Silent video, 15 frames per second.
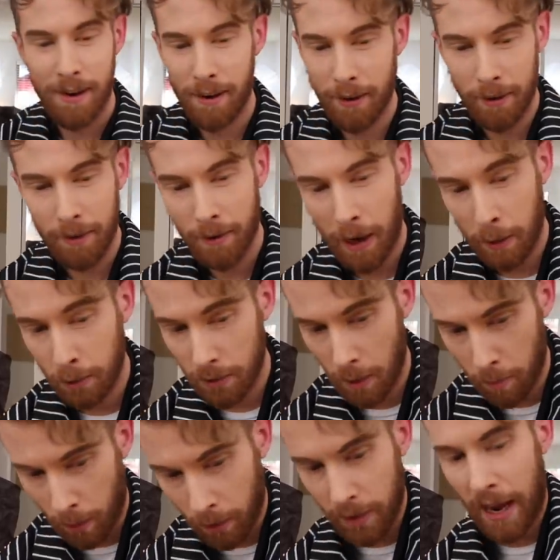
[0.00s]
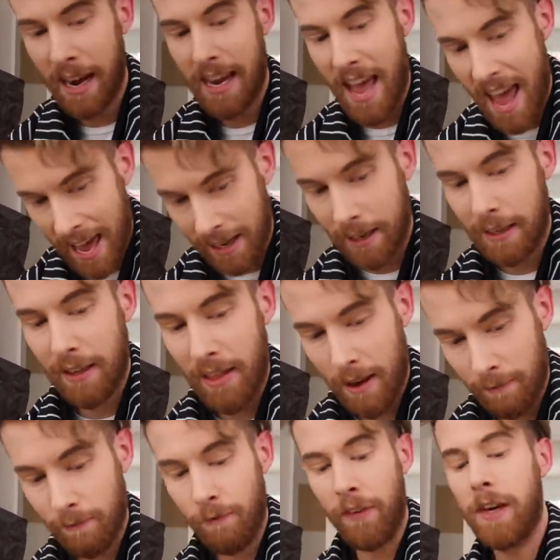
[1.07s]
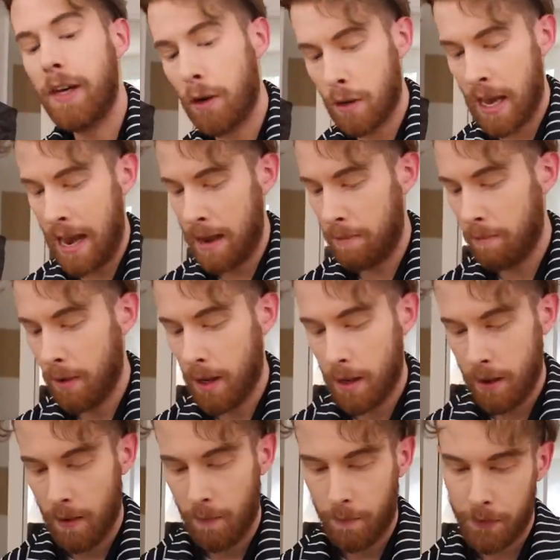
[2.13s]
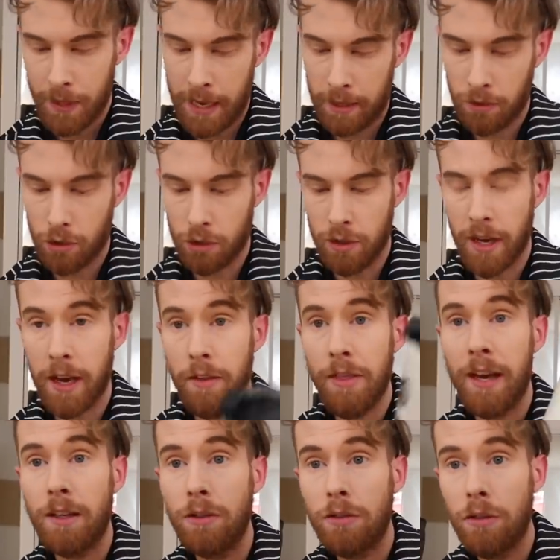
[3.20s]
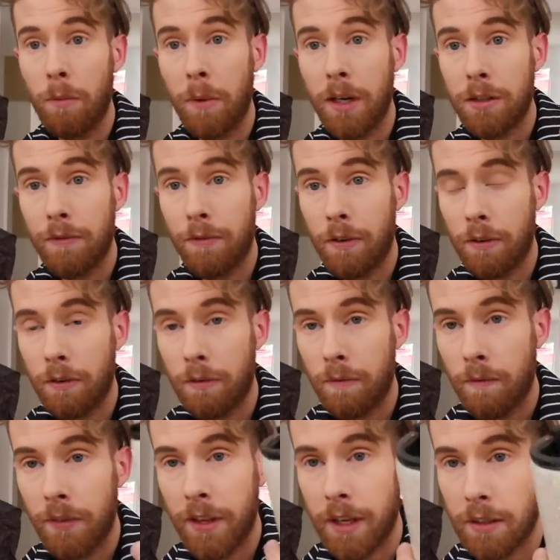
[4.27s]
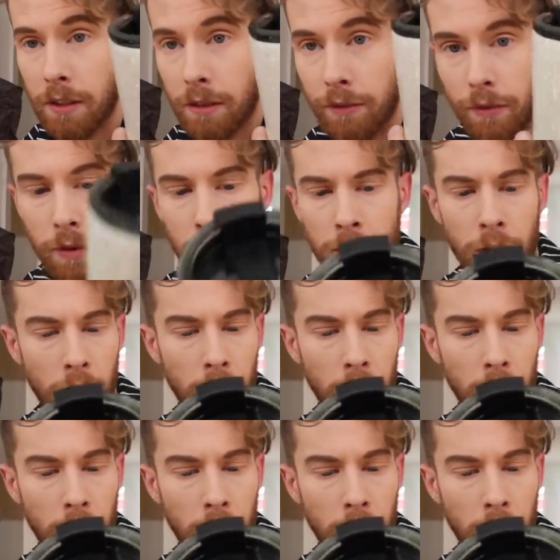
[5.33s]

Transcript: Oh, I was up all night editing that video game yesterday. Thank you so much for this. It's for